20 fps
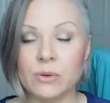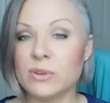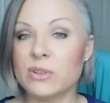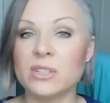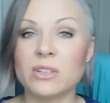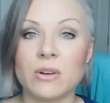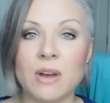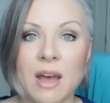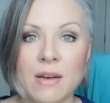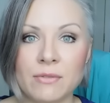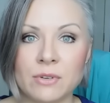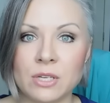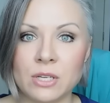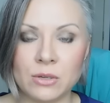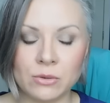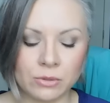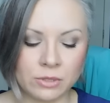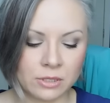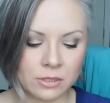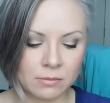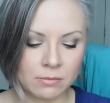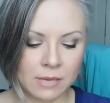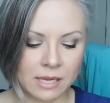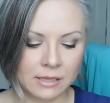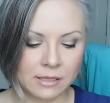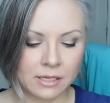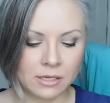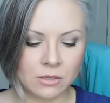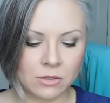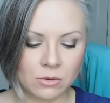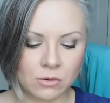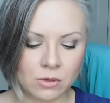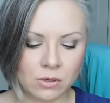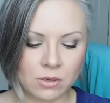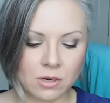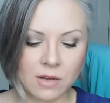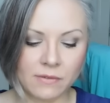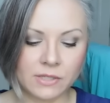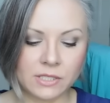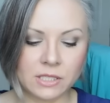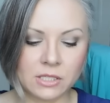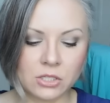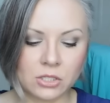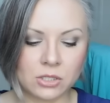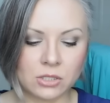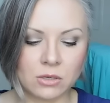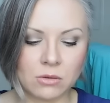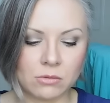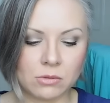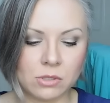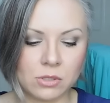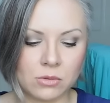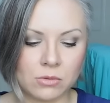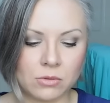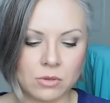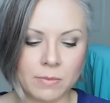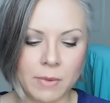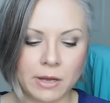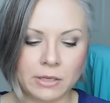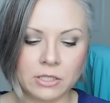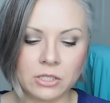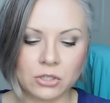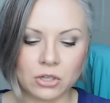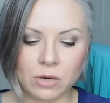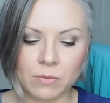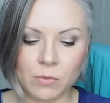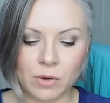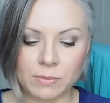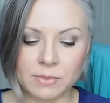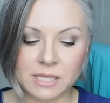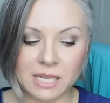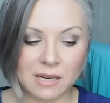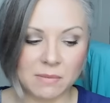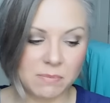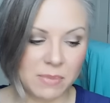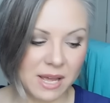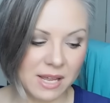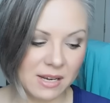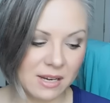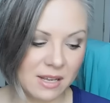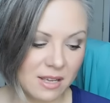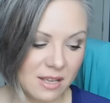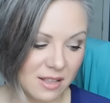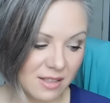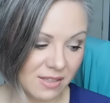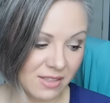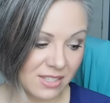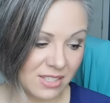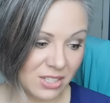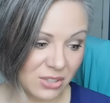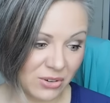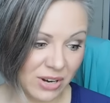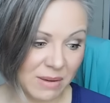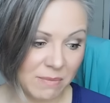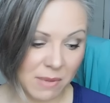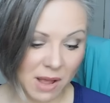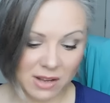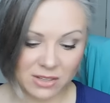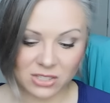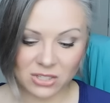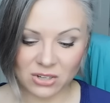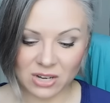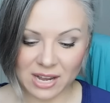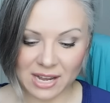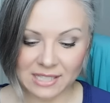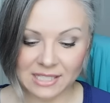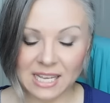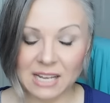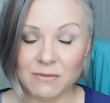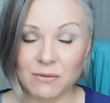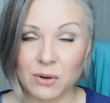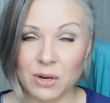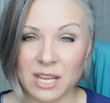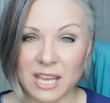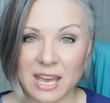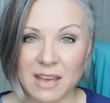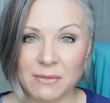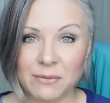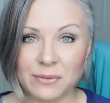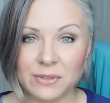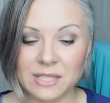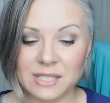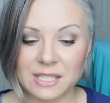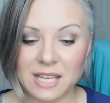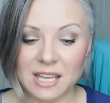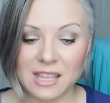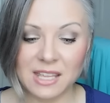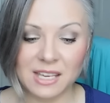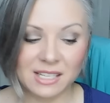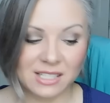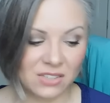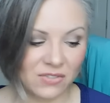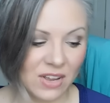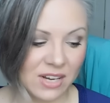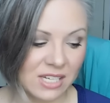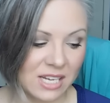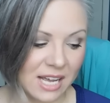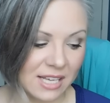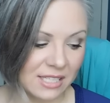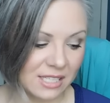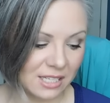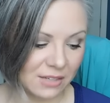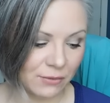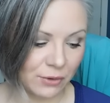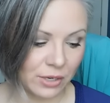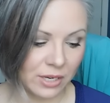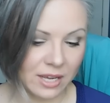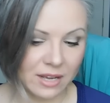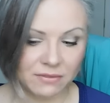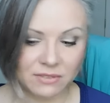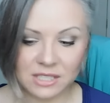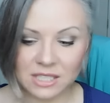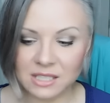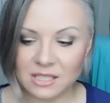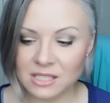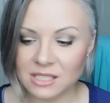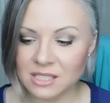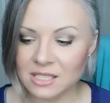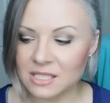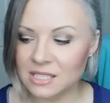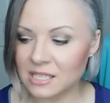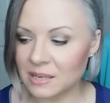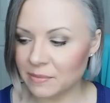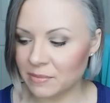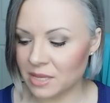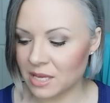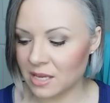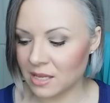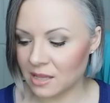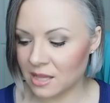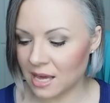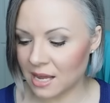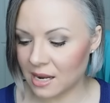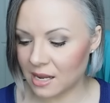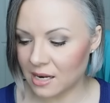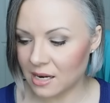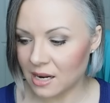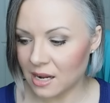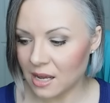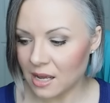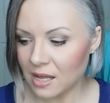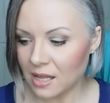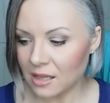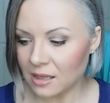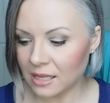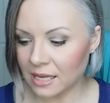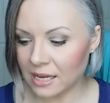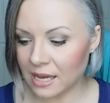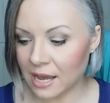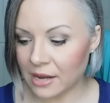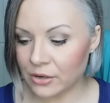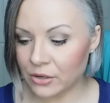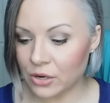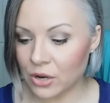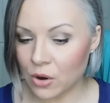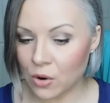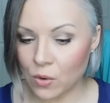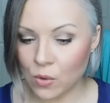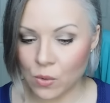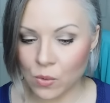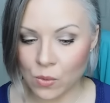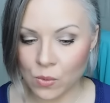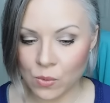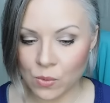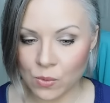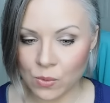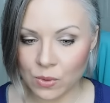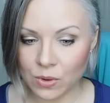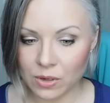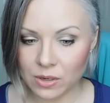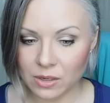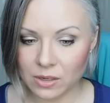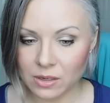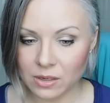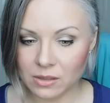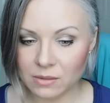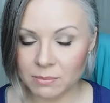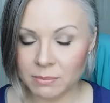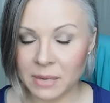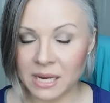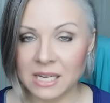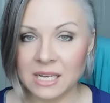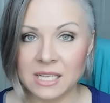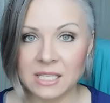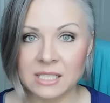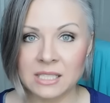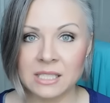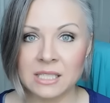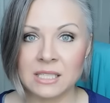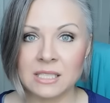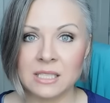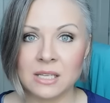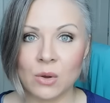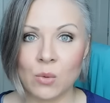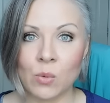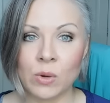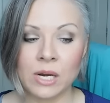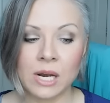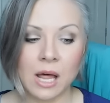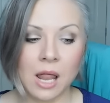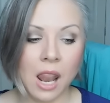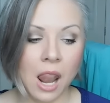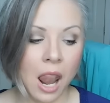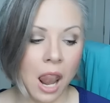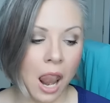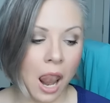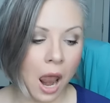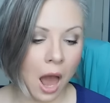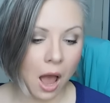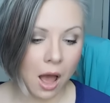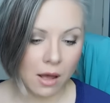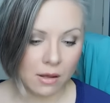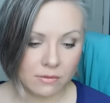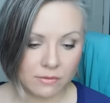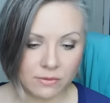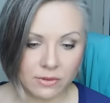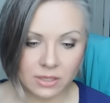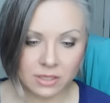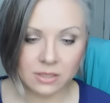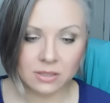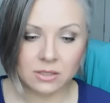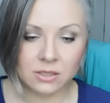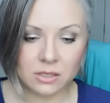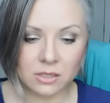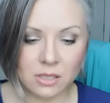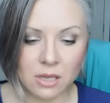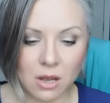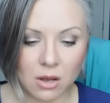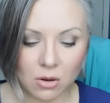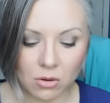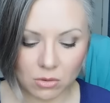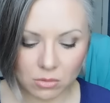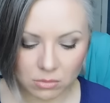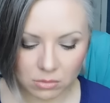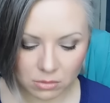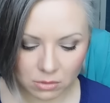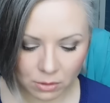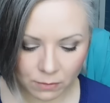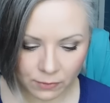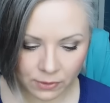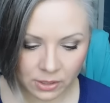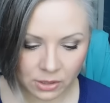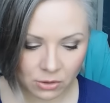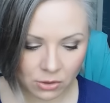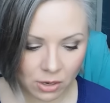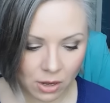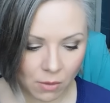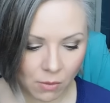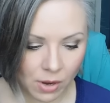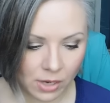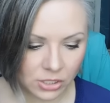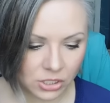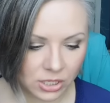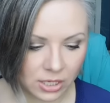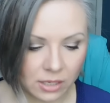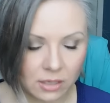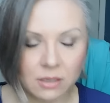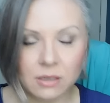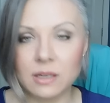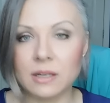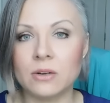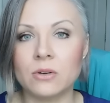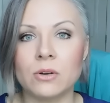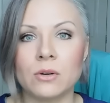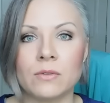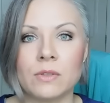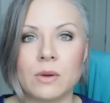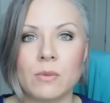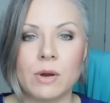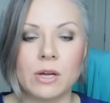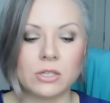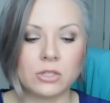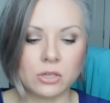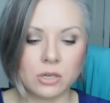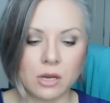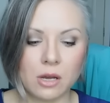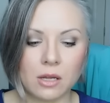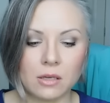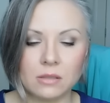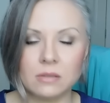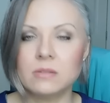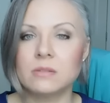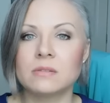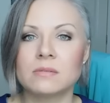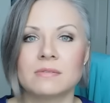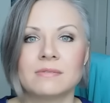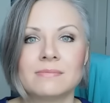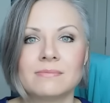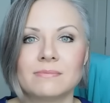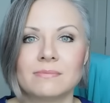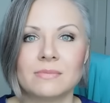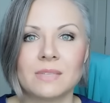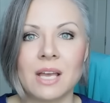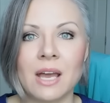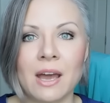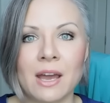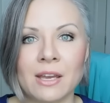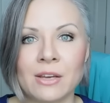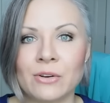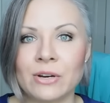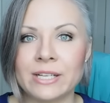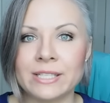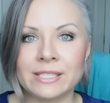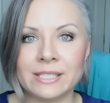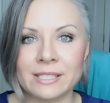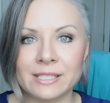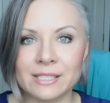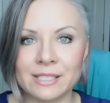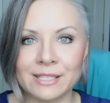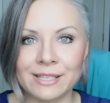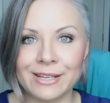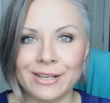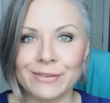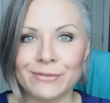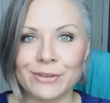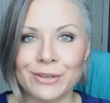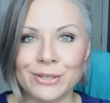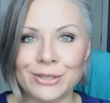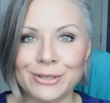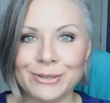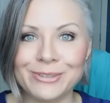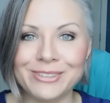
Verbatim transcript: You don't have to use my link. You can obviously just go to the BoxyCharm website, but this is a great box, you guys. And for gifts, I think it's fantastic for gifts. Like this is something that like I know my nieces would love. So hopefully they're not watching. I don't know if they watch or not. Hi, Grace and Sydney, if you do.